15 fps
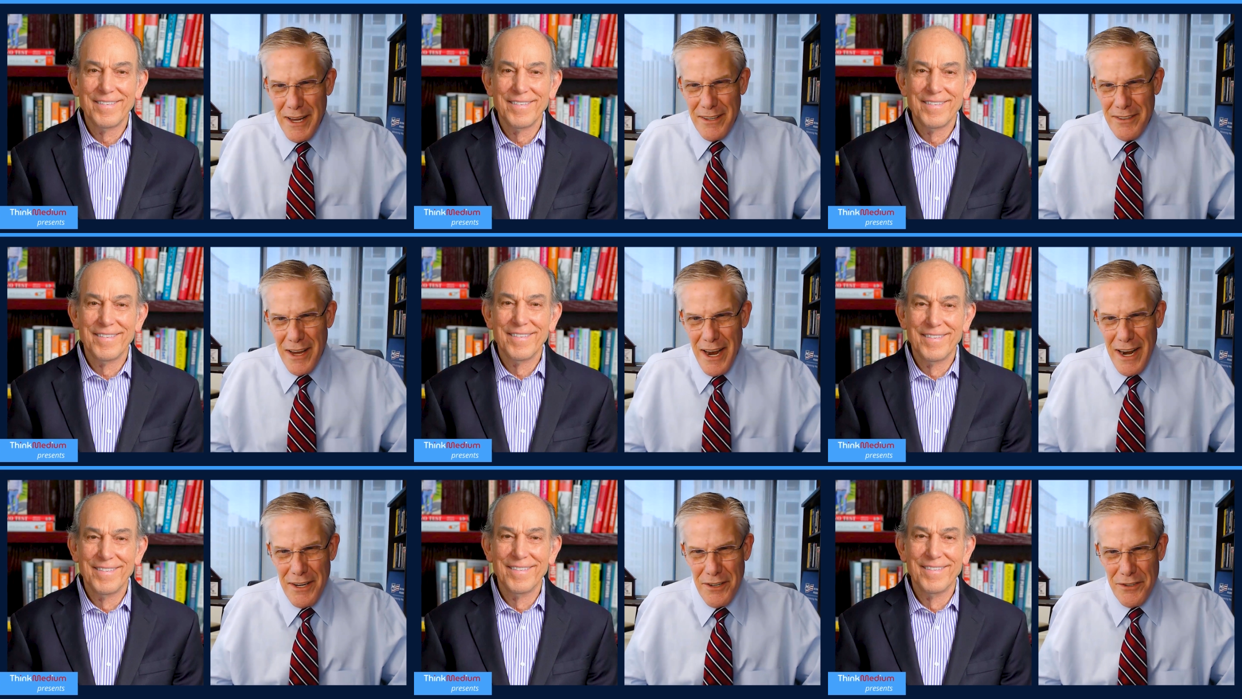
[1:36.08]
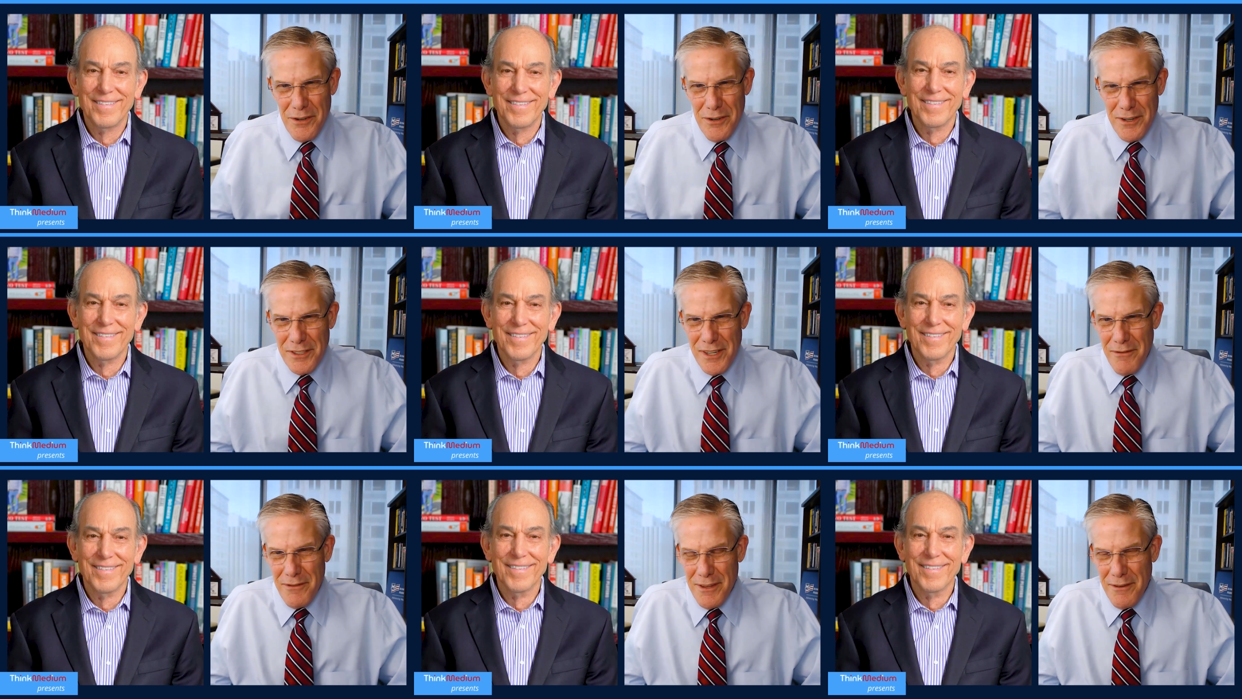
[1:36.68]
Speaker 1: enjoy
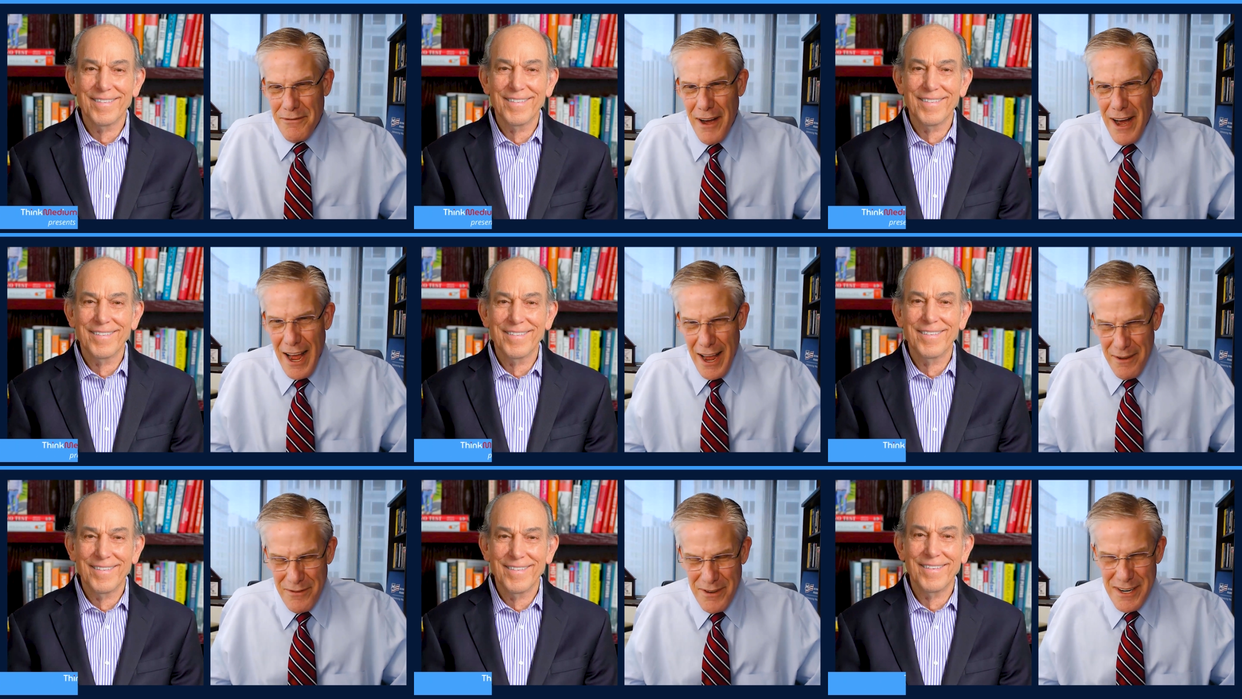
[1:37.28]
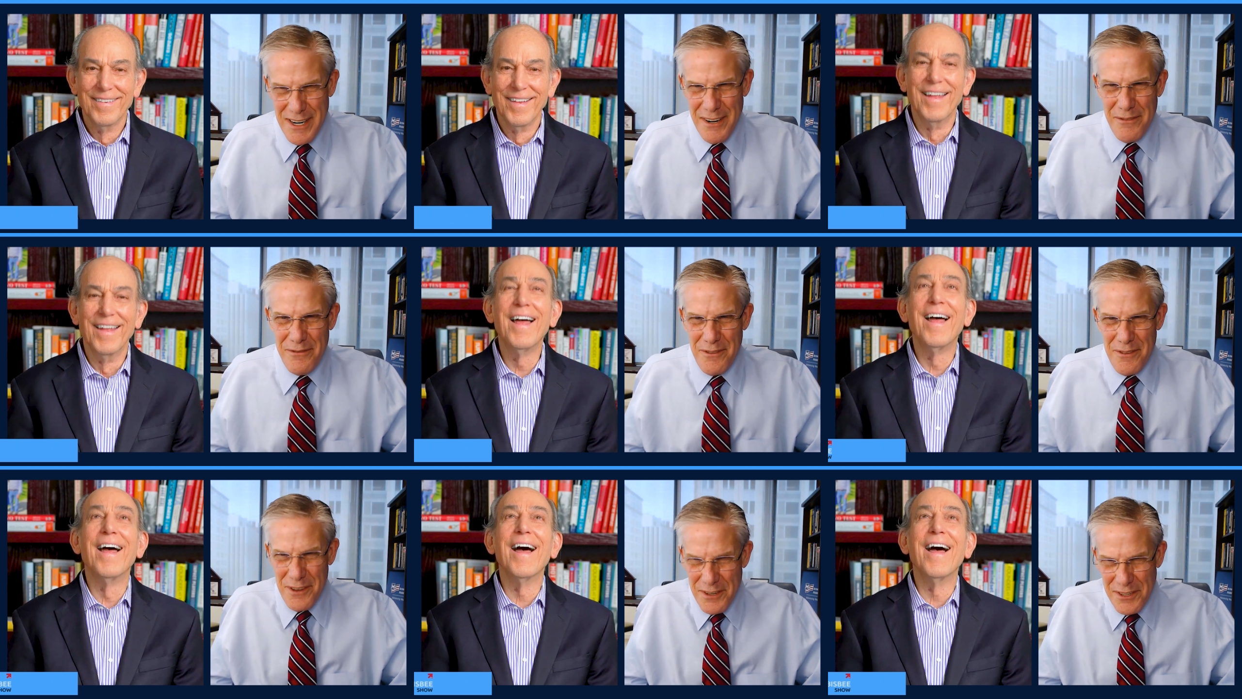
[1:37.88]
shareable highlights from each episode.
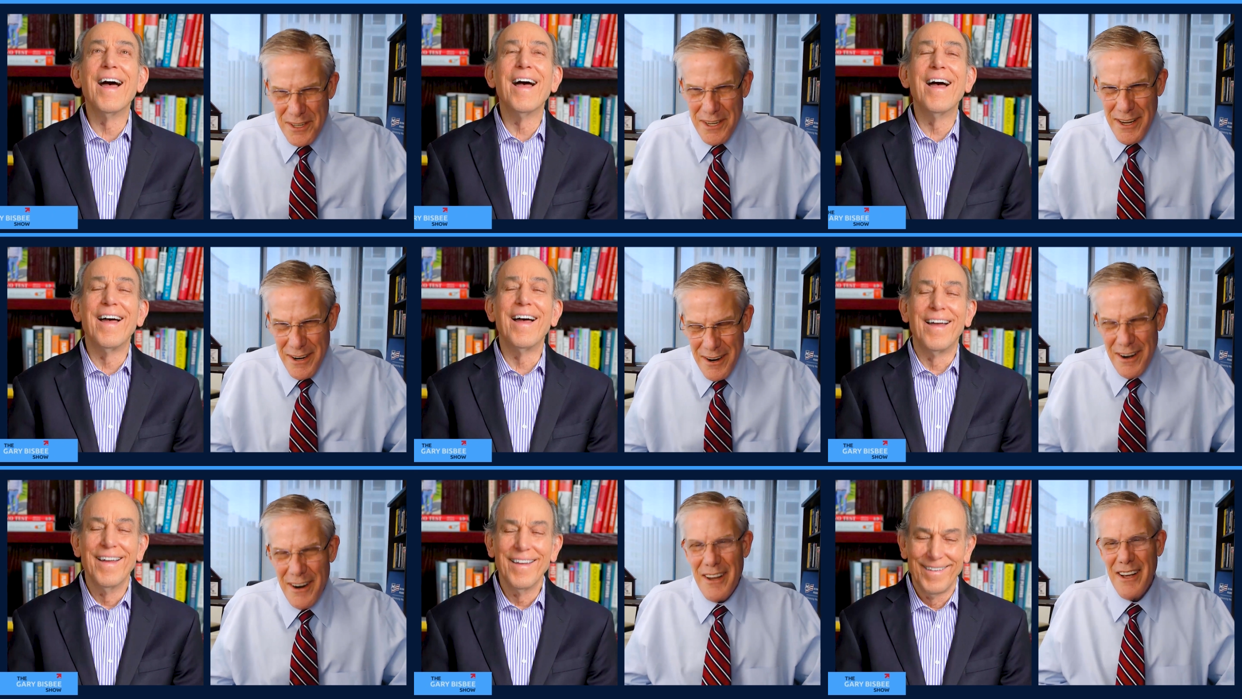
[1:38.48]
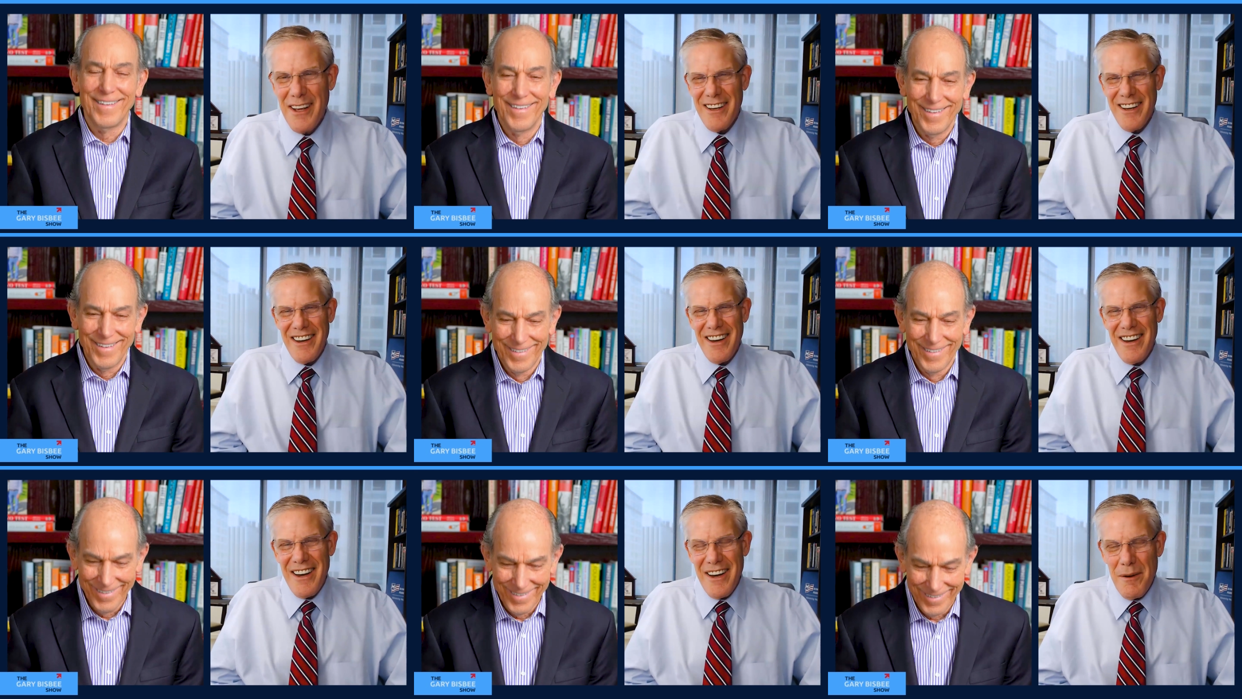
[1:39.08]
Now, let's
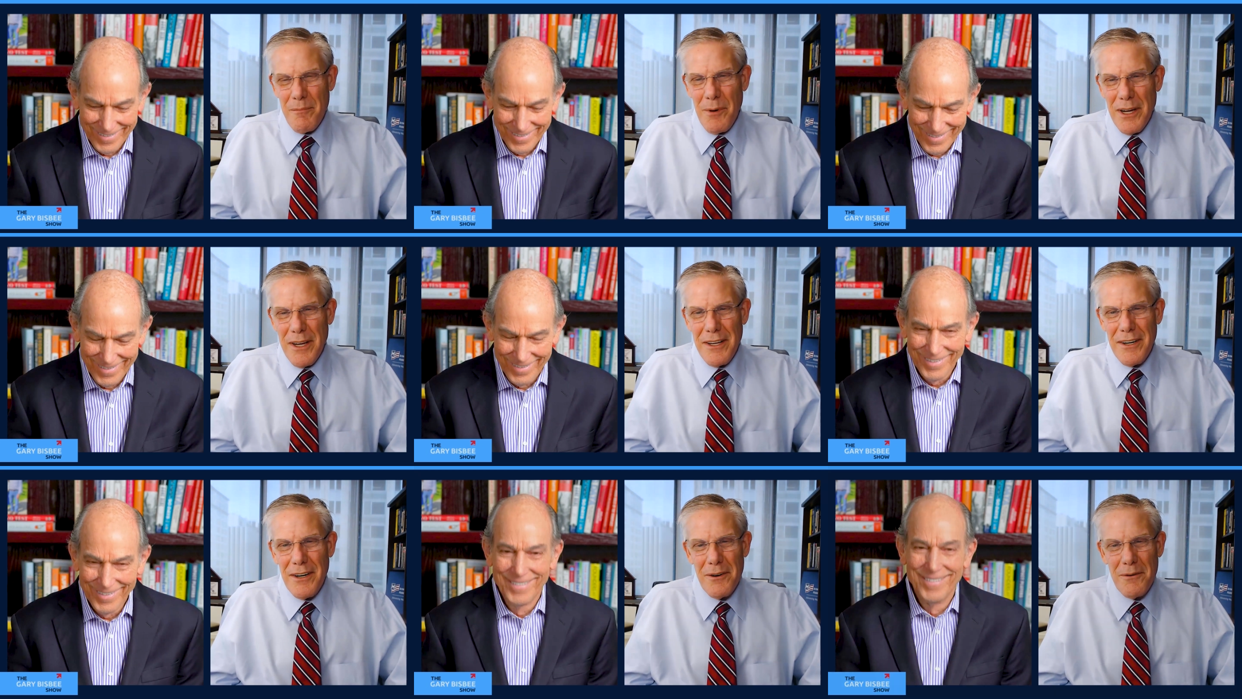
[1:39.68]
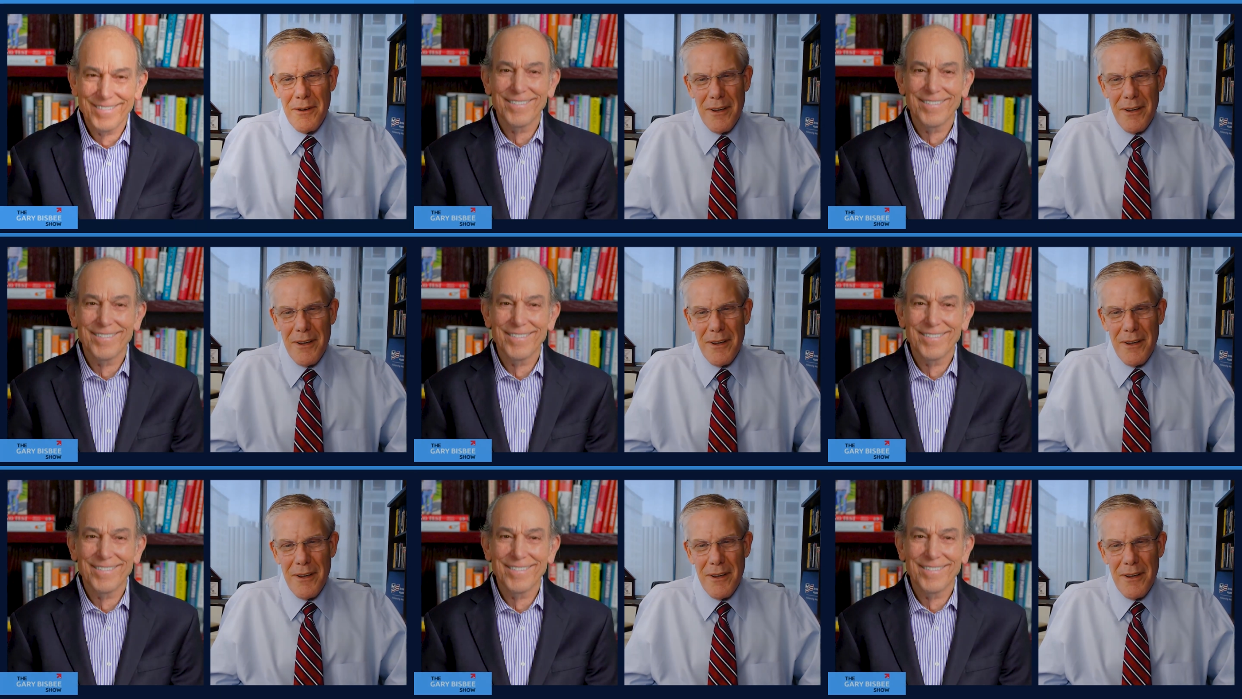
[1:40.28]
join the conversation.